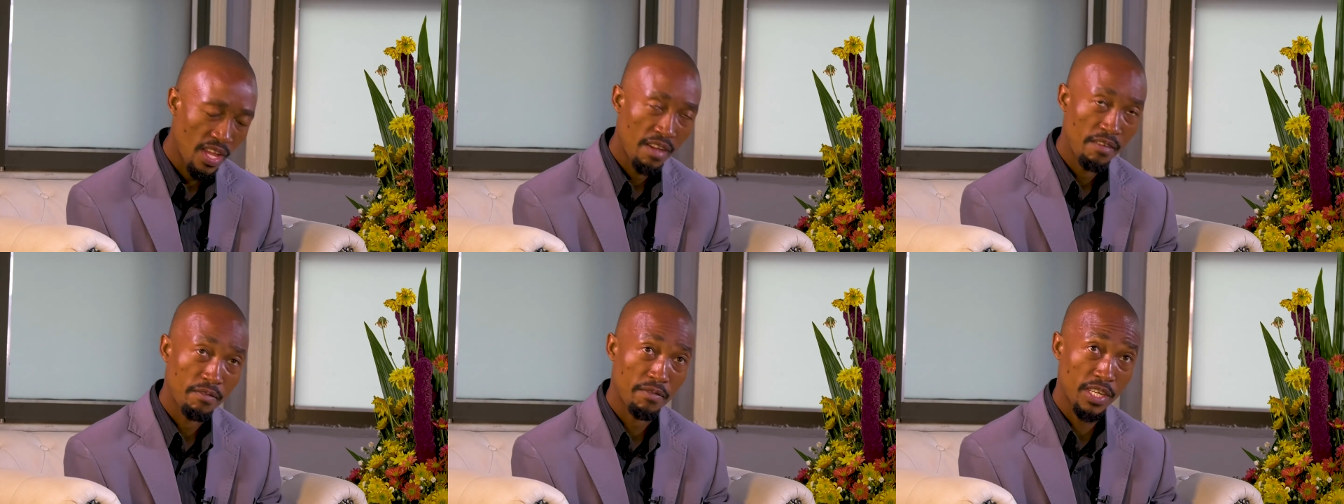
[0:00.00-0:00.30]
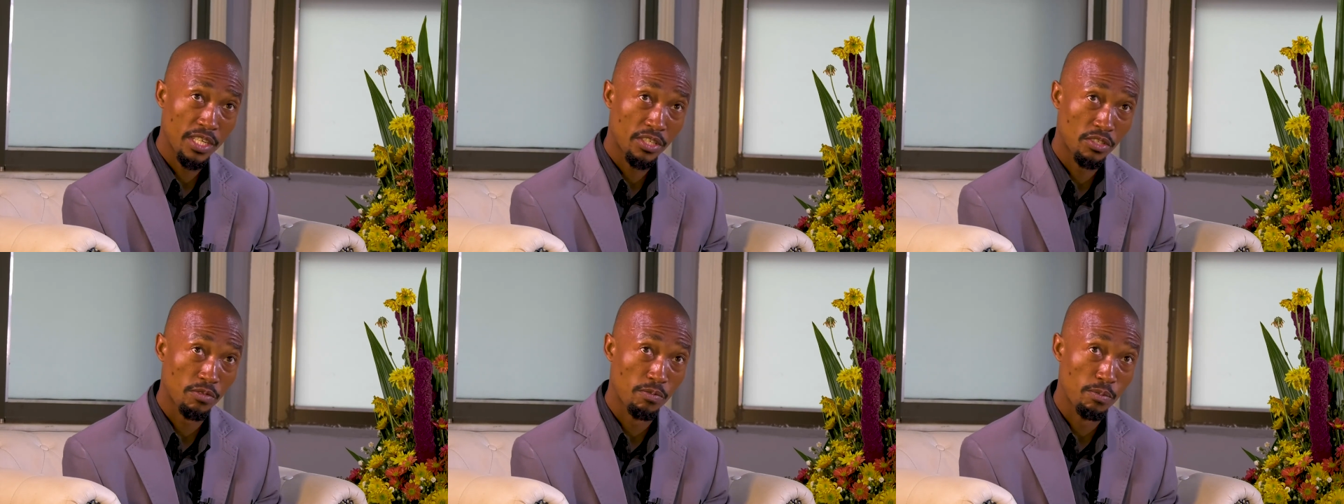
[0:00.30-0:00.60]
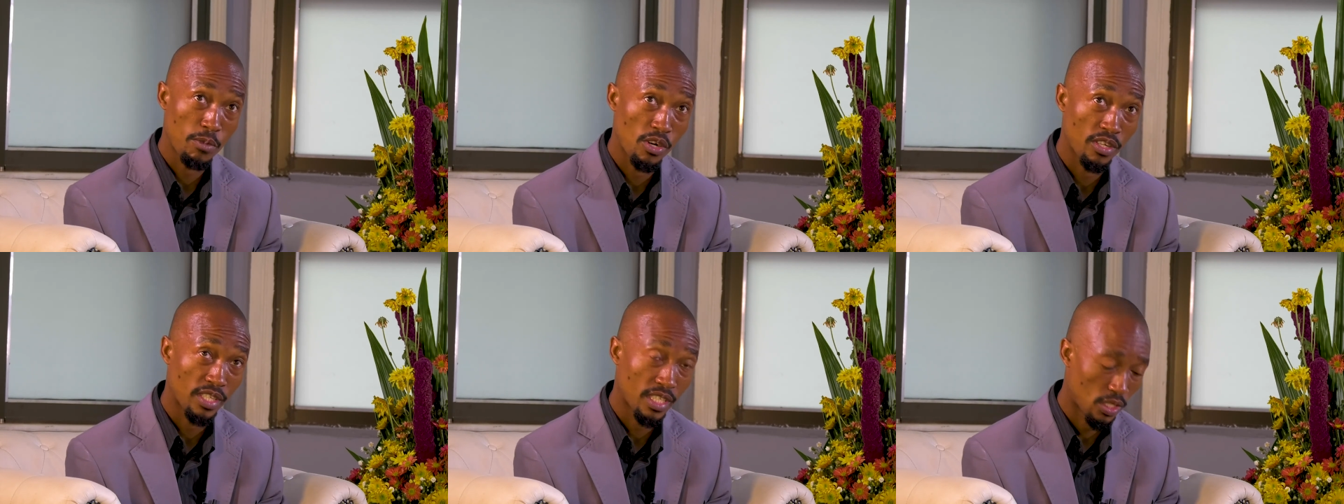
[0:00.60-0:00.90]
First,
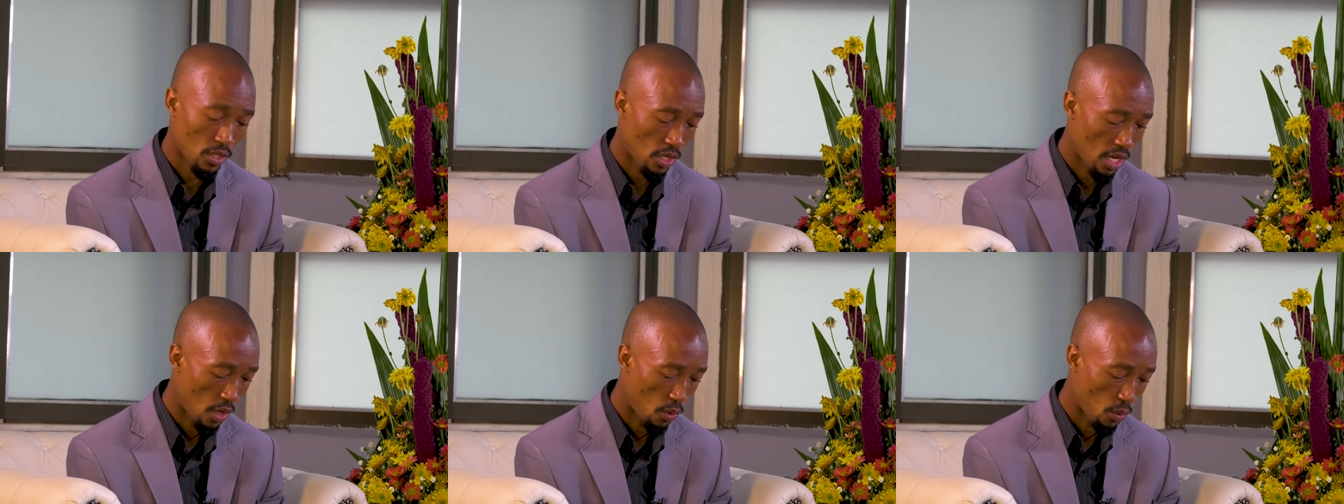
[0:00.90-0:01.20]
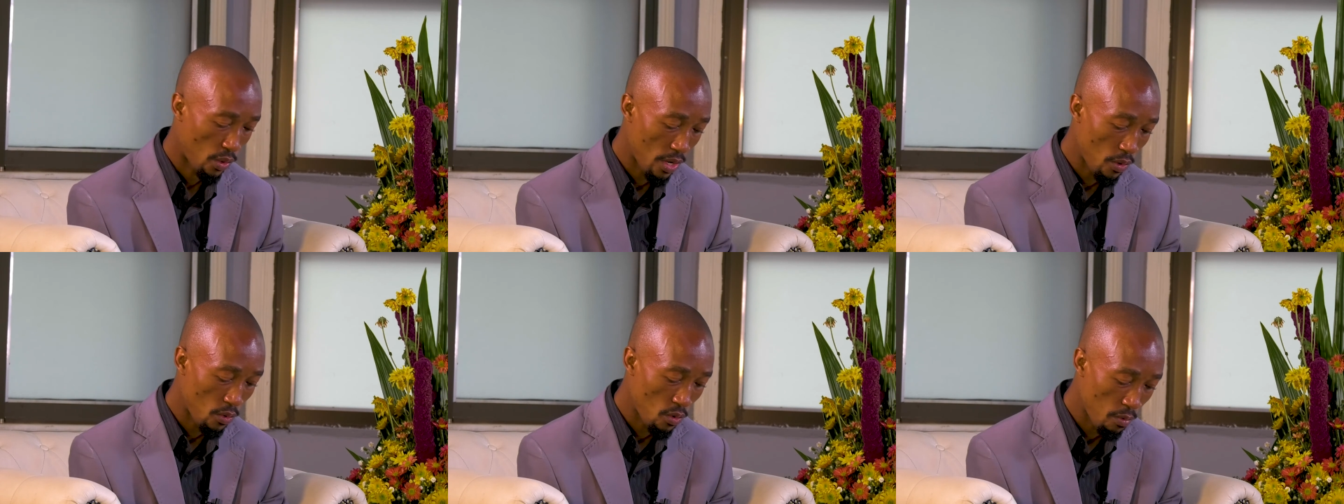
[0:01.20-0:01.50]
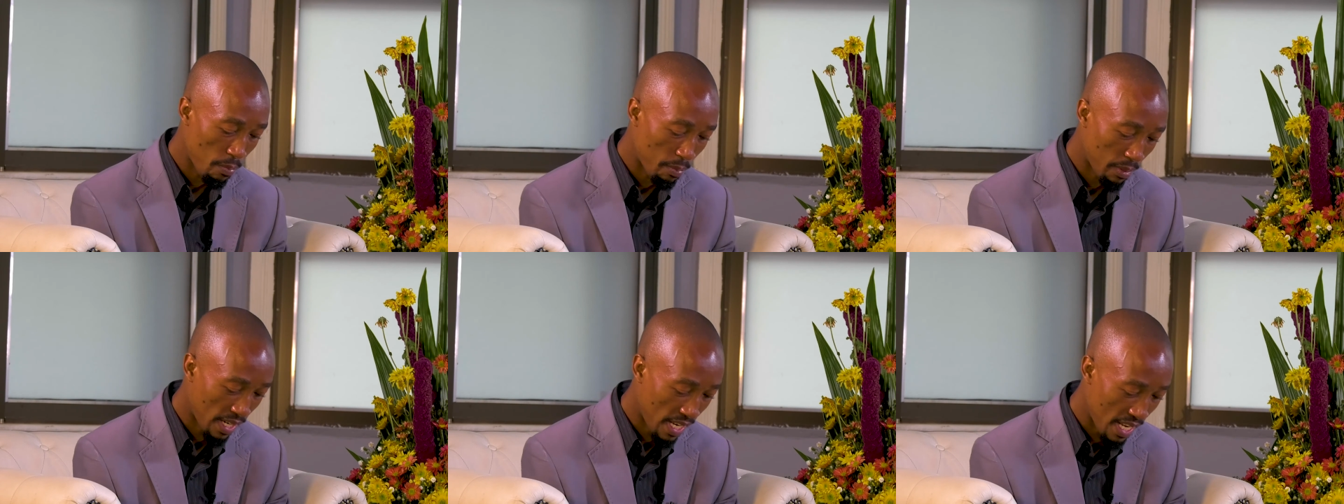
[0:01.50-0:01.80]
most, we will
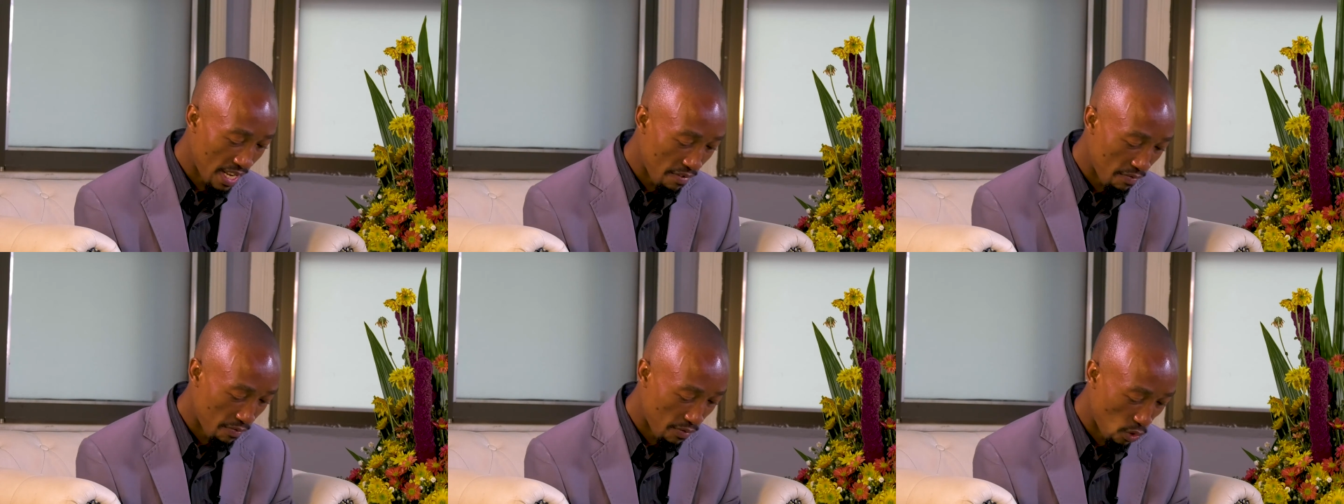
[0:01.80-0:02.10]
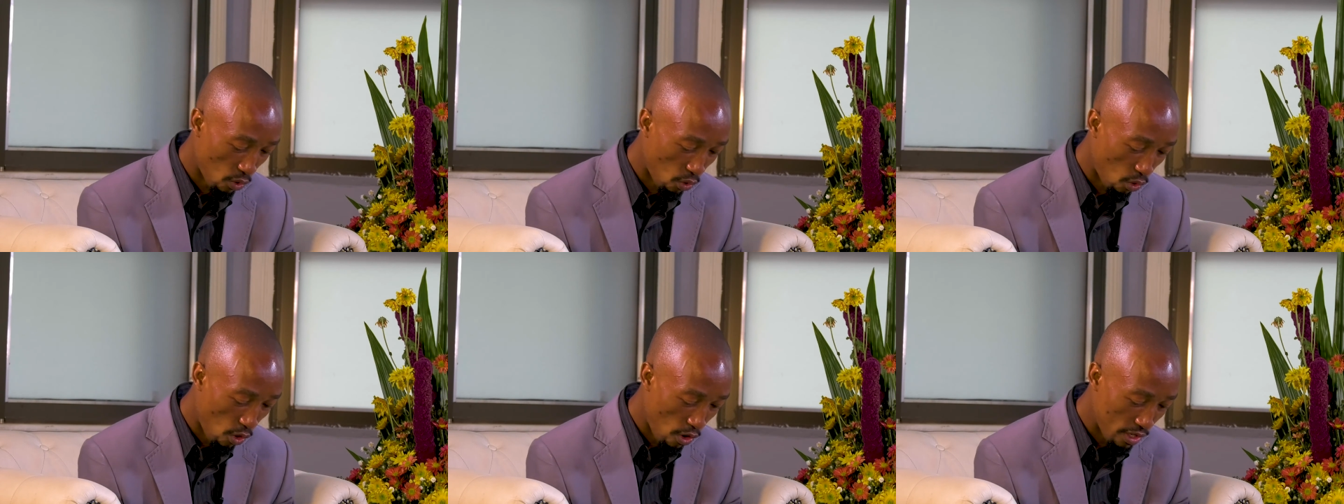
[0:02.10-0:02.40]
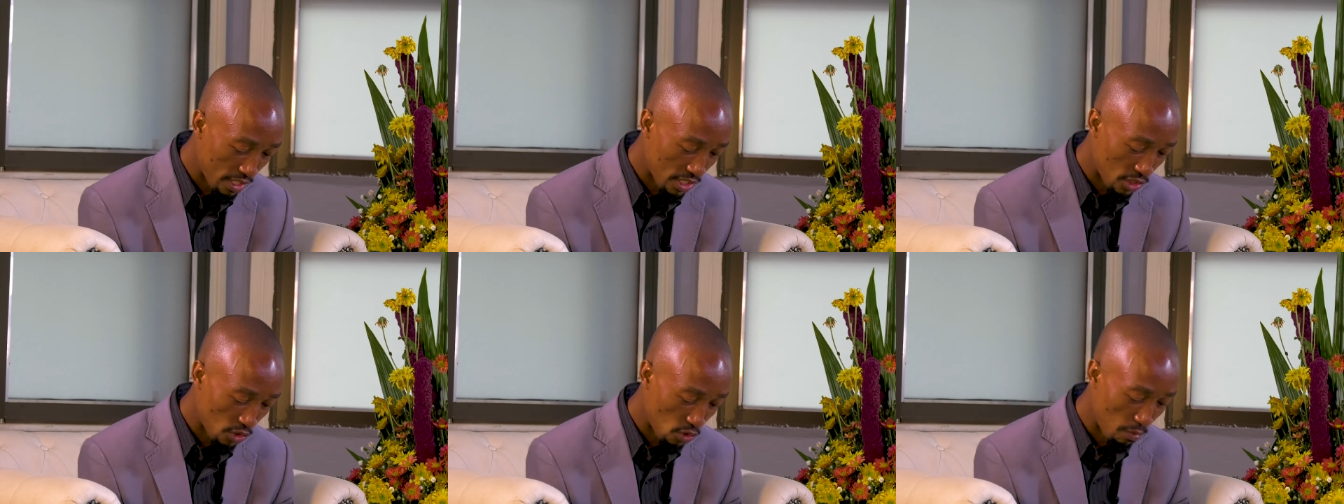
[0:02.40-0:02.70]
pray for
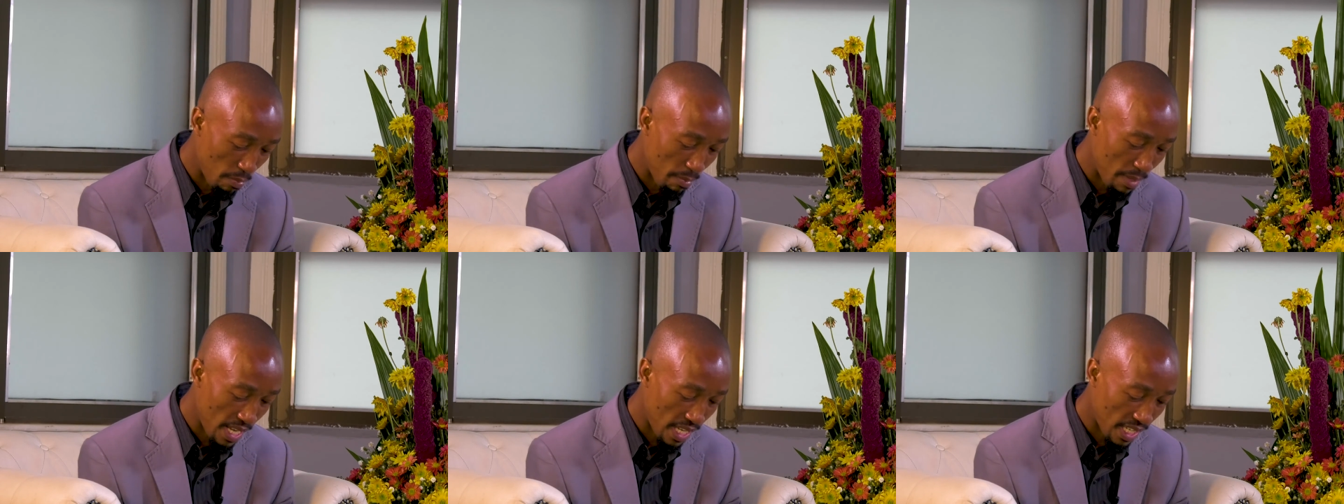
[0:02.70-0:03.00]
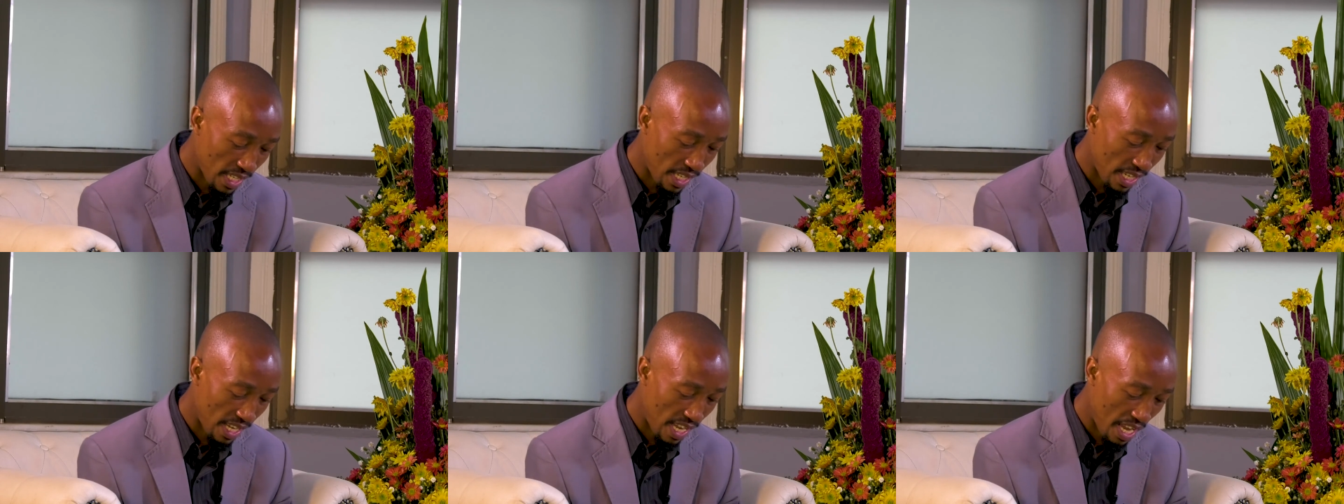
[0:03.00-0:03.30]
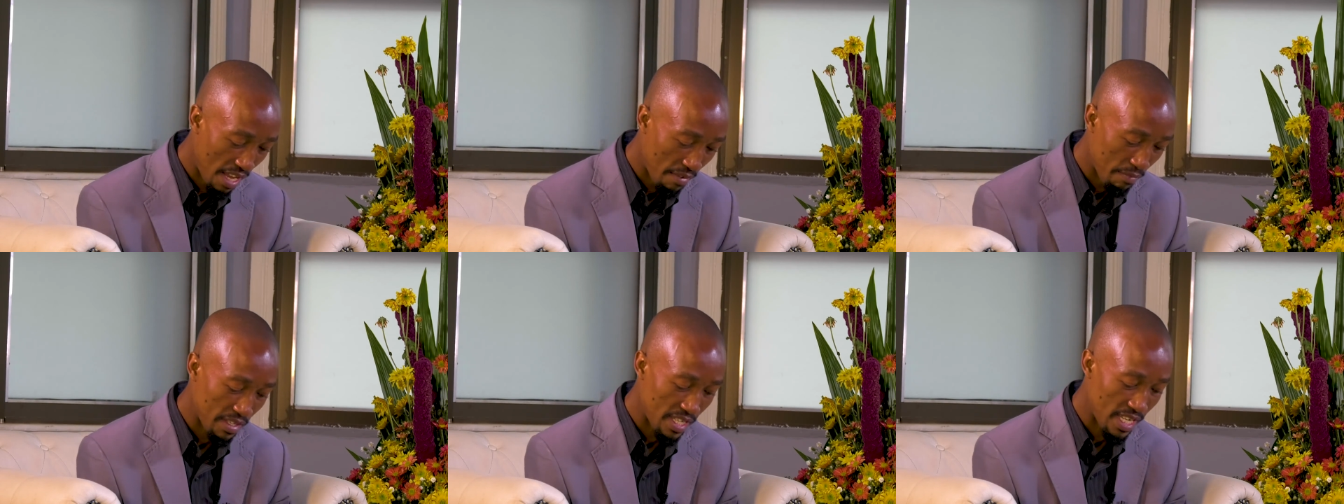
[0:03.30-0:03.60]
God to make
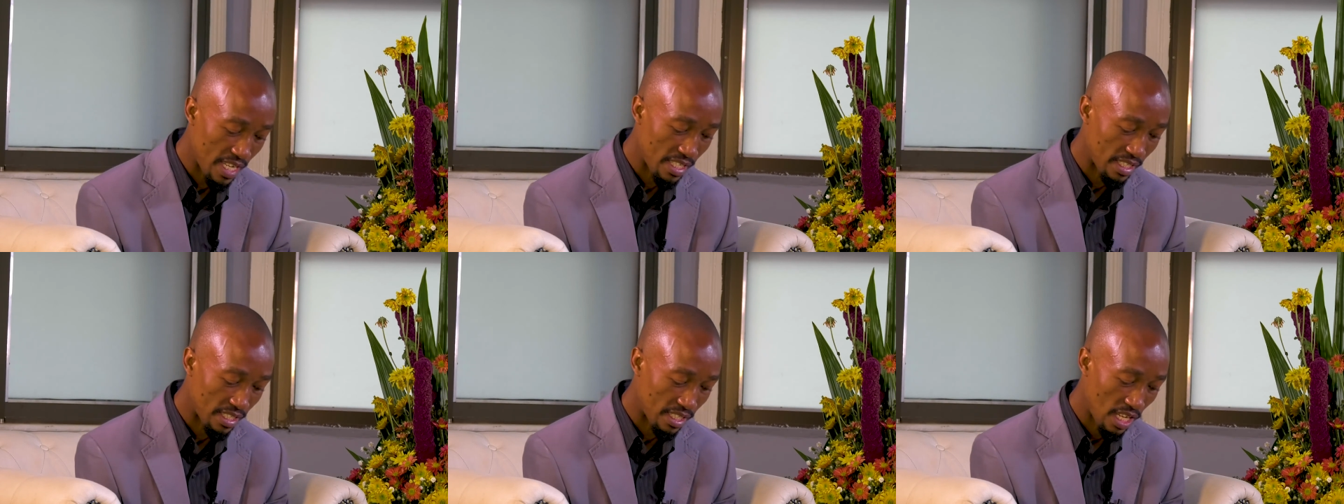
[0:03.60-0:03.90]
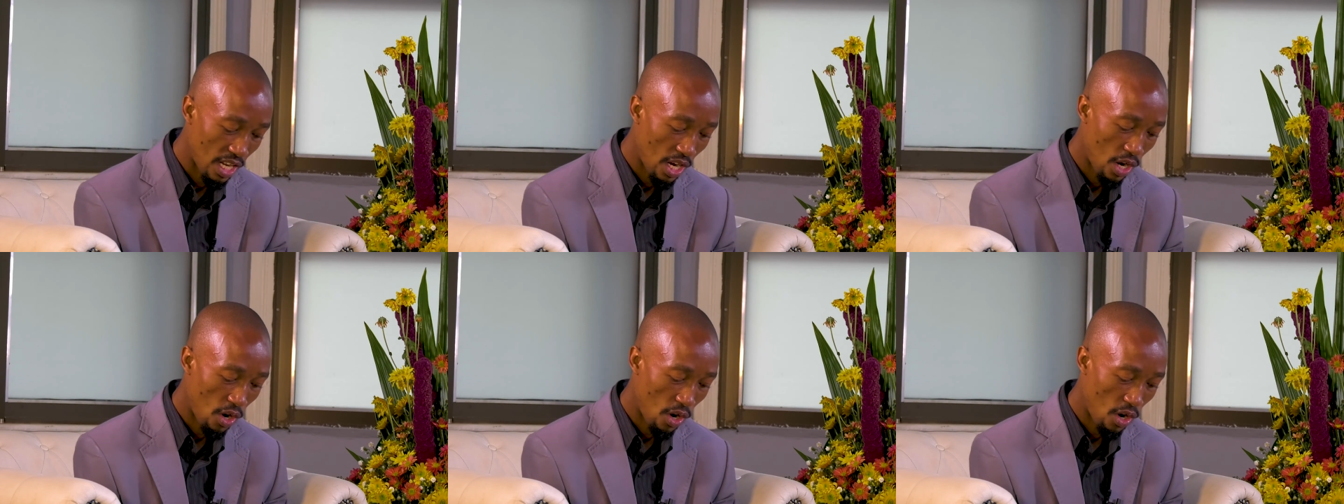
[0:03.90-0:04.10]
evidence